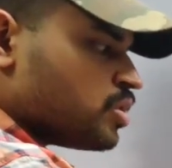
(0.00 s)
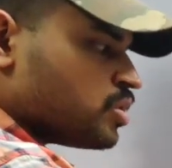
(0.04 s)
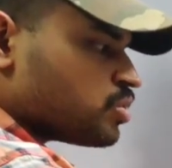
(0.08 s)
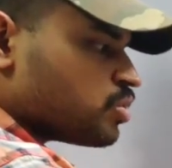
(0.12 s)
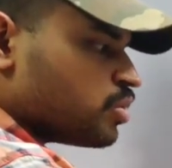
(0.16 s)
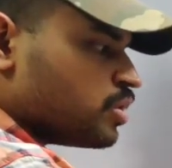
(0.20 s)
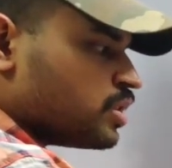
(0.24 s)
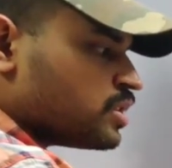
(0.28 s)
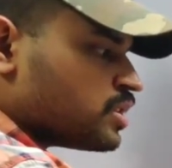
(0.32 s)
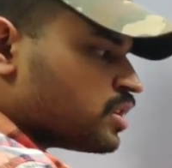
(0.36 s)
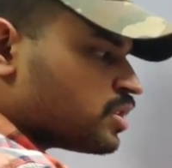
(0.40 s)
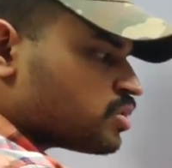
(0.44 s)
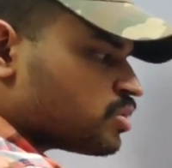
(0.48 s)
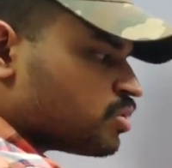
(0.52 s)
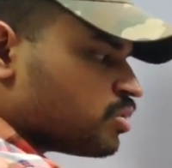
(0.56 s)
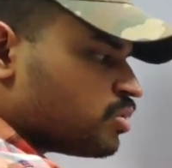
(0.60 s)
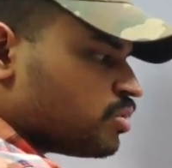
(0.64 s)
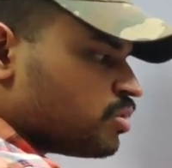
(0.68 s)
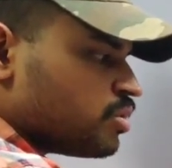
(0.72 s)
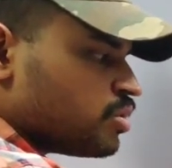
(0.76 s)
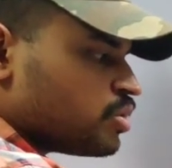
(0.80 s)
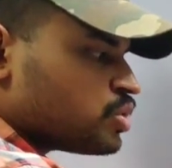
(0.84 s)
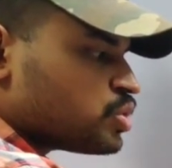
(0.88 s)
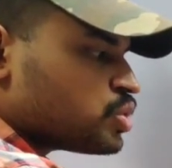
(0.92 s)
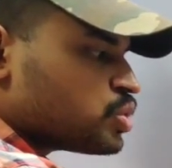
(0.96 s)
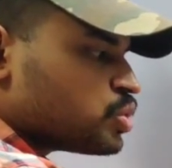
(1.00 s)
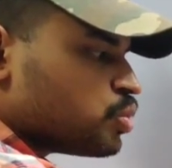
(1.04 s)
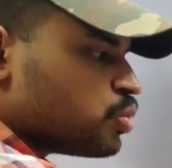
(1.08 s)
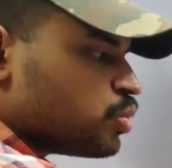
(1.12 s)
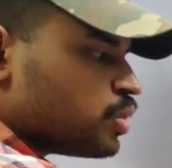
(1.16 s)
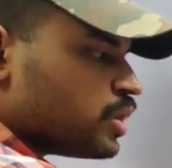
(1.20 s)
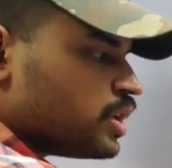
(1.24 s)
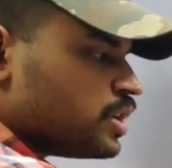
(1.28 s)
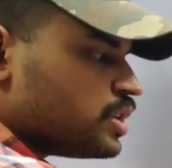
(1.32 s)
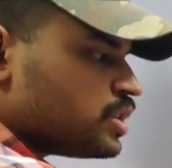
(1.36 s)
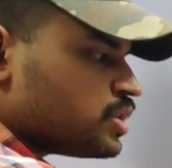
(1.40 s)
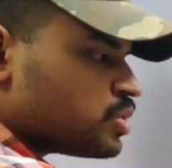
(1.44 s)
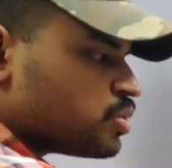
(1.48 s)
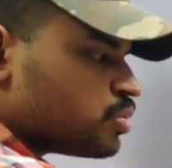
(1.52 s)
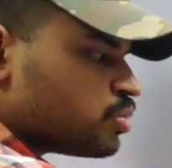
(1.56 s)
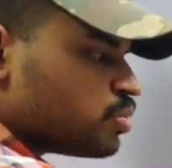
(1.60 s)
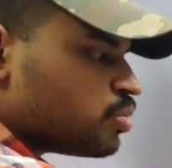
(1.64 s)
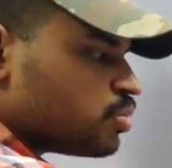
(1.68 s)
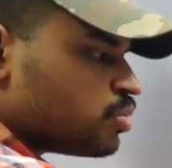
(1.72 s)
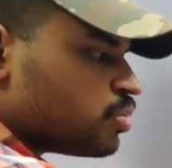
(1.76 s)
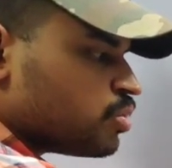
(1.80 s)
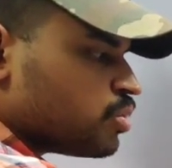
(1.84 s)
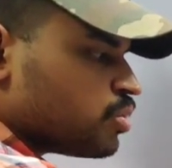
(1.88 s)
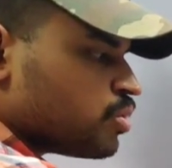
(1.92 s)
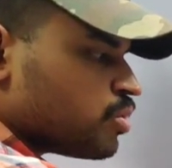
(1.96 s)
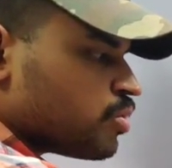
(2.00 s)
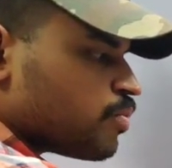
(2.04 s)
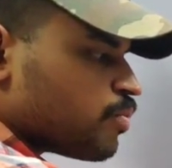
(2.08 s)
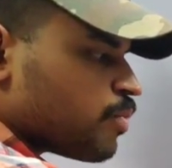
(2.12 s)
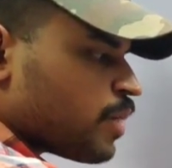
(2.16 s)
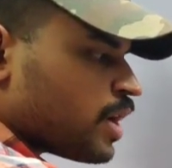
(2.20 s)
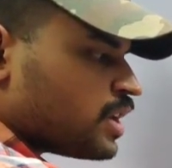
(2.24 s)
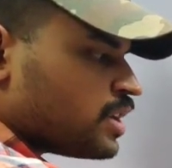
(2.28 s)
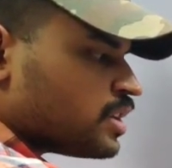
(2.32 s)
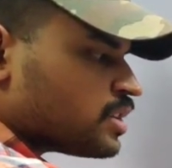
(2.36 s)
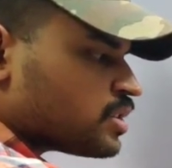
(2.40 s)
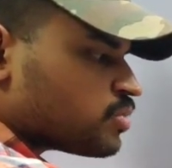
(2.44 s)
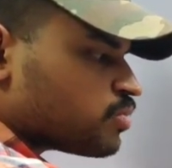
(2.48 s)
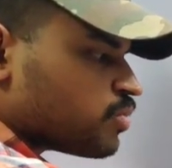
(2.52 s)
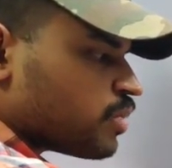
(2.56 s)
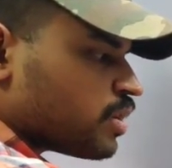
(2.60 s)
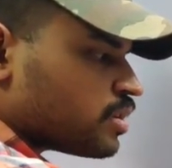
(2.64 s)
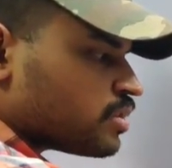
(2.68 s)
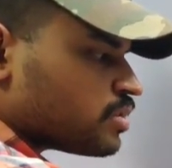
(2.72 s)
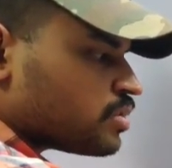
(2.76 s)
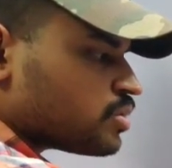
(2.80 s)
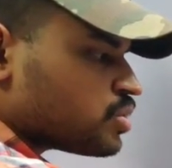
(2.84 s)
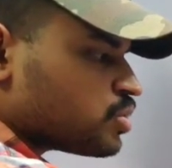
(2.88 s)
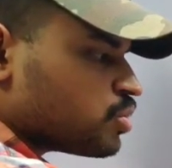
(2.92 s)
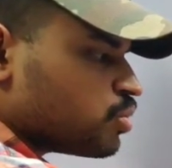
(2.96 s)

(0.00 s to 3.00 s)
So it is also 2 into -1.